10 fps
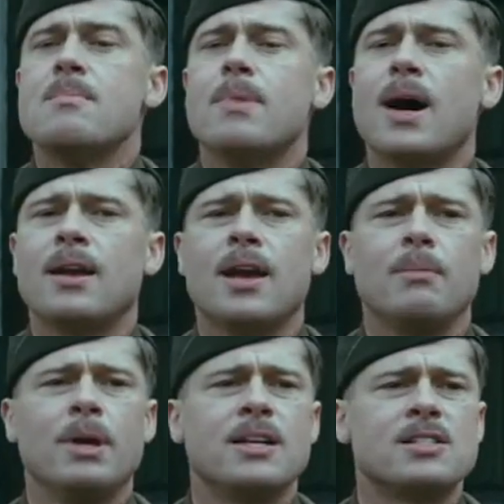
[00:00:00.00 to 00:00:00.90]
My name
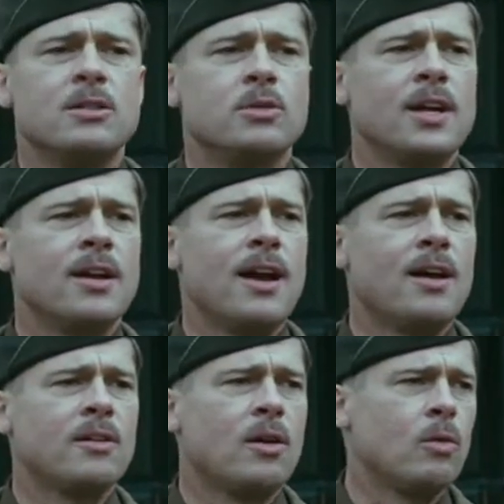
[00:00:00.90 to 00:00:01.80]
is Lieutenant
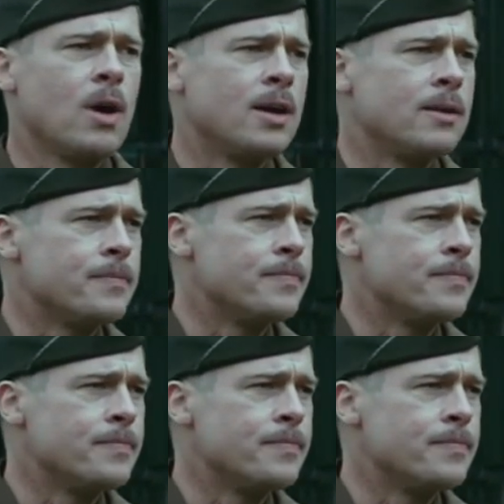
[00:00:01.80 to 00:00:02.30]
Aldo Raine,